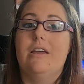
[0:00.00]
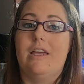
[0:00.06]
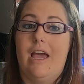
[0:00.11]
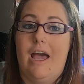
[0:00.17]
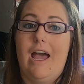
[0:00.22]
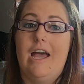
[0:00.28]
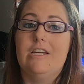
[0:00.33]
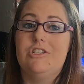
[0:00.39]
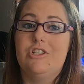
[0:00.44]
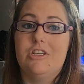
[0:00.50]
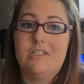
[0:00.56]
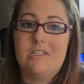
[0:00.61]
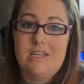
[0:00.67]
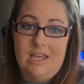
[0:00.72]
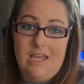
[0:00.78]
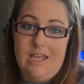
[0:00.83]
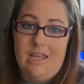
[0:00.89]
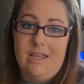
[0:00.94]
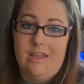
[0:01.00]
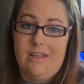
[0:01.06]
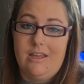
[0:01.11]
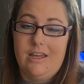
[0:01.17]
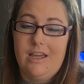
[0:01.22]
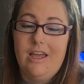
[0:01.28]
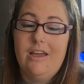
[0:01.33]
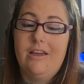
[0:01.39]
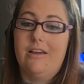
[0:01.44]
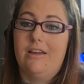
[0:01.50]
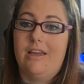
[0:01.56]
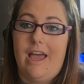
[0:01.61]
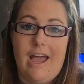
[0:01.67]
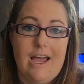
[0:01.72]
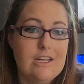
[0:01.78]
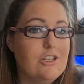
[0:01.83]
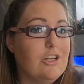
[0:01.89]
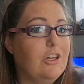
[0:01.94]
cash is king,
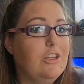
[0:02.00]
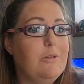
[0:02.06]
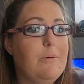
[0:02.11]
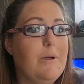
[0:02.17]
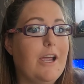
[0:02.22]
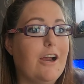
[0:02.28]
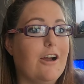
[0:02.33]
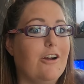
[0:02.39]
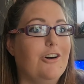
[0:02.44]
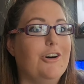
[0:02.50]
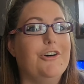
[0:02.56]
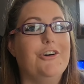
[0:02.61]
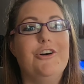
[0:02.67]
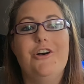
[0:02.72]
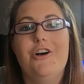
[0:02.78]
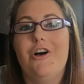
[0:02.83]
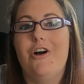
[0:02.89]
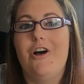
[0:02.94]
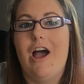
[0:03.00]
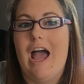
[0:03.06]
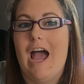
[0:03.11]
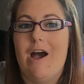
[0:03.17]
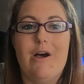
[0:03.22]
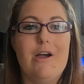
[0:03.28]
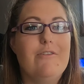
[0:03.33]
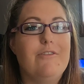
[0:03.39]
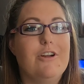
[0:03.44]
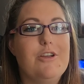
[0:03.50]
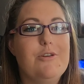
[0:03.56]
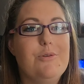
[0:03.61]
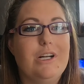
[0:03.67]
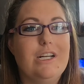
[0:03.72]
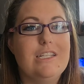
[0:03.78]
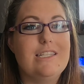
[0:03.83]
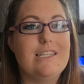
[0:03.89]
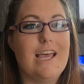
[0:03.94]
cash on the barrel, however you
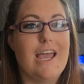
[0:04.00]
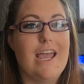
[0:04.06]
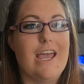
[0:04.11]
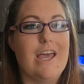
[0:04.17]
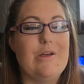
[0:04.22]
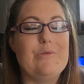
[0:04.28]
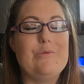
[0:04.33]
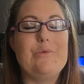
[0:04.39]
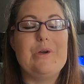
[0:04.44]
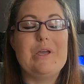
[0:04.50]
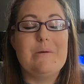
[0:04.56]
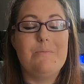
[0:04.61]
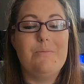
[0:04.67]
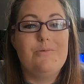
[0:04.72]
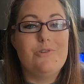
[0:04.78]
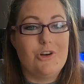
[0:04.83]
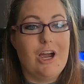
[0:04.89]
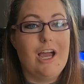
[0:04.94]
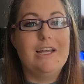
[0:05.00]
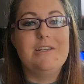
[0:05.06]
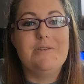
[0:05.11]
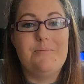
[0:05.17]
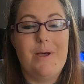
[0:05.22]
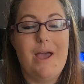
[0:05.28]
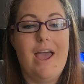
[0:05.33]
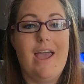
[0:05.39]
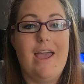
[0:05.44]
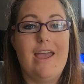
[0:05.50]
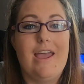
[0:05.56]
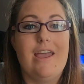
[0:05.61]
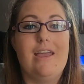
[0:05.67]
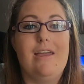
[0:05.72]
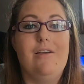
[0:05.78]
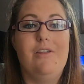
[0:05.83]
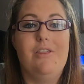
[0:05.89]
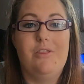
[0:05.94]
want to say it. We try to
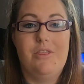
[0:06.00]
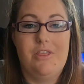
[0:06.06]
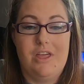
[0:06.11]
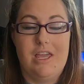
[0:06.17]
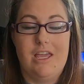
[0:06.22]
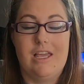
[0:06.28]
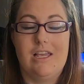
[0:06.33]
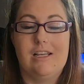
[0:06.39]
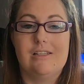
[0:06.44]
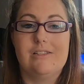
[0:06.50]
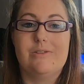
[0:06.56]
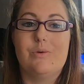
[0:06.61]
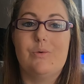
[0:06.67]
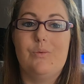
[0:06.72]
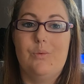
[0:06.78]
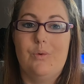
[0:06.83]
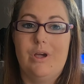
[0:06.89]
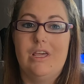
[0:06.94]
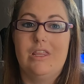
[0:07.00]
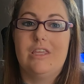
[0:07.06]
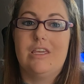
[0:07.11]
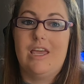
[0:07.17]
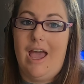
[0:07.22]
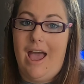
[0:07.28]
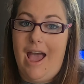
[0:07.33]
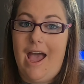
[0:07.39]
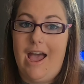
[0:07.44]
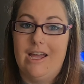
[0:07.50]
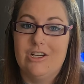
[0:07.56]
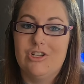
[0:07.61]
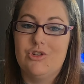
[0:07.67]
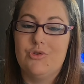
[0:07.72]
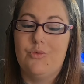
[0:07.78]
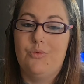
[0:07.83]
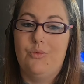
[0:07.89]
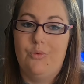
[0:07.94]
pay things with
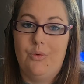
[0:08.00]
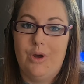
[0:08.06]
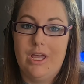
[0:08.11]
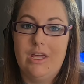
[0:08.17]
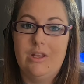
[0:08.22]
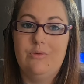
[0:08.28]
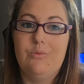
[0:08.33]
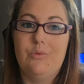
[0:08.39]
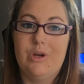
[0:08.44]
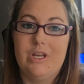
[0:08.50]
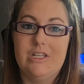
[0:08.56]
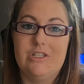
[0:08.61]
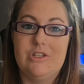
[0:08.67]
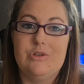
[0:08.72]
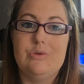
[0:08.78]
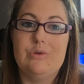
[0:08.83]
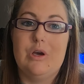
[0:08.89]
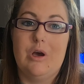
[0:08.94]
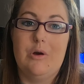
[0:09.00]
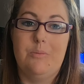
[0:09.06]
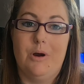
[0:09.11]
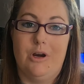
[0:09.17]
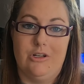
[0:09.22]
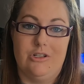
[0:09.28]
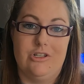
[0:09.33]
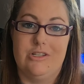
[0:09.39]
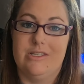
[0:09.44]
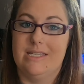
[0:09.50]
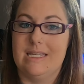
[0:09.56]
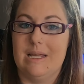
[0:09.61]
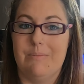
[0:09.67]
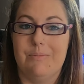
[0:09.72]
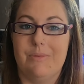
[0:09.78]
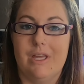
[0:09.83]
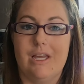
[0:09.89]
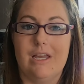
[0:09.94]
cash when we do go purchase
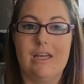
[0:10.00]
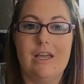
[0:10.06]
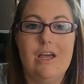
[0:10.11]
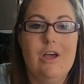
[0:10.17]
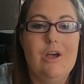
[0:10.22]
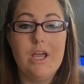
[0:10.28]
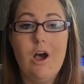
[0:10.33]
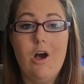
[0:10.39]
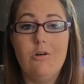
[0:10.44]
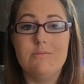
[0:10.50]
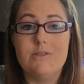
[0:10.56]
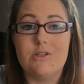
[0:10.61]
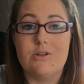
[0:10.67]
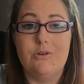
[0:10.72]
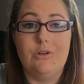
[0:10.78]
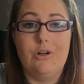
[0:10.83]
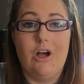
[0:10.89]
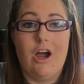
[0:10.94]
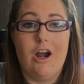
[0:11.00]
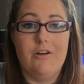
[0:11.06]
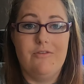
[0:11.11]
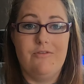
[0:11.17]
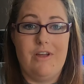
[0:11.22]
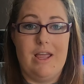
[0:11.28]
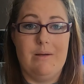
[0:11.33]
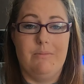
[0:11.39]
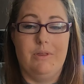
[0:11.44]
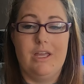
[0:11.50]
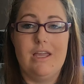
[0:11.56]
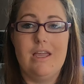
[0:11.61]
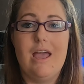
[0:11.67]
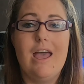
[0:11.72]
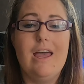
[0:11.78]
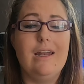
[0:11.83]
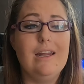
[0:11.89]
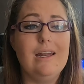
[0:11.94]
something. We homeschool our
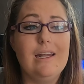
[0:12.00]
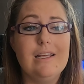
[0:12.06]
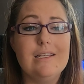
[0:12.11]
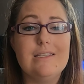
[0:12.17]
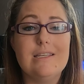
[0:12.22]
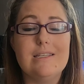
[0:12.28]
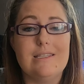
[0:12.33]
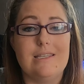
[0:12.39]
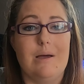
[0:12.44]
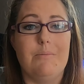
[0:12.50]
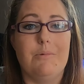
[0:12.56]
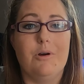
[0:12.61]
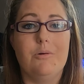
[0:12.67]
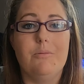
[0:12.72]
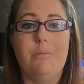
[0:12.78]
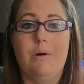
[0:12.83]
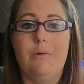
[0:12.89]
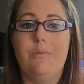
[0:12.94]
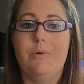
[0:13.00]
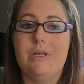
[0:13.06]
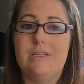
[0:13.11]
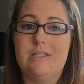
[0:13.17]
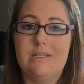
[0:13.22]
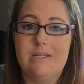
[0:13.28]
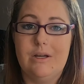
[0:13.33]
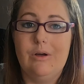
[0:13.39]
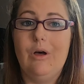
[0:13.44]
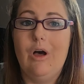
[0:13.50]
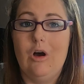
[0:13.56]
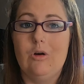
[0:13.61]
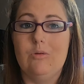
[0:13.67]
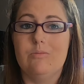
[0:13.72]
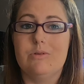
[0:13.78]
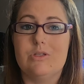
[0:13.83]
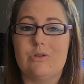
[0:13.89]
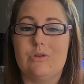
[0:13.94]
family, and it is the summer, but we still
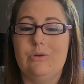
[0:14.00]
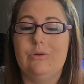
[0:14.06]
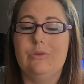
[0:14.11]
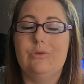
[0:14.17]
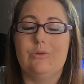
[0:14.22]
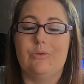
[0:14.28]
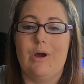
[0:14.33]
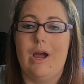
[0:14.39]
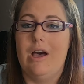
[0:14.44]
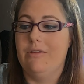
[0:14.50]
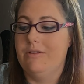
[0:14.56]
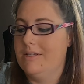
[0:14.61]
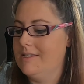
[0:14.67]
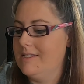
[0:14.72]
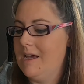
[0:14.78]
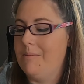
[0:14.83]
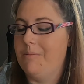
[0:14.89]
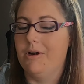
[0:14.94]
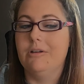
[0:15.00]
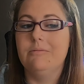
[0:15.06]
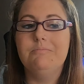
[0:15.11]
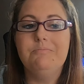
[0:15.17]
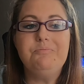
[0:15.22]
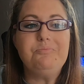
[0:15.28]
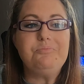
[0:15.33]
homeschool throughout the summer.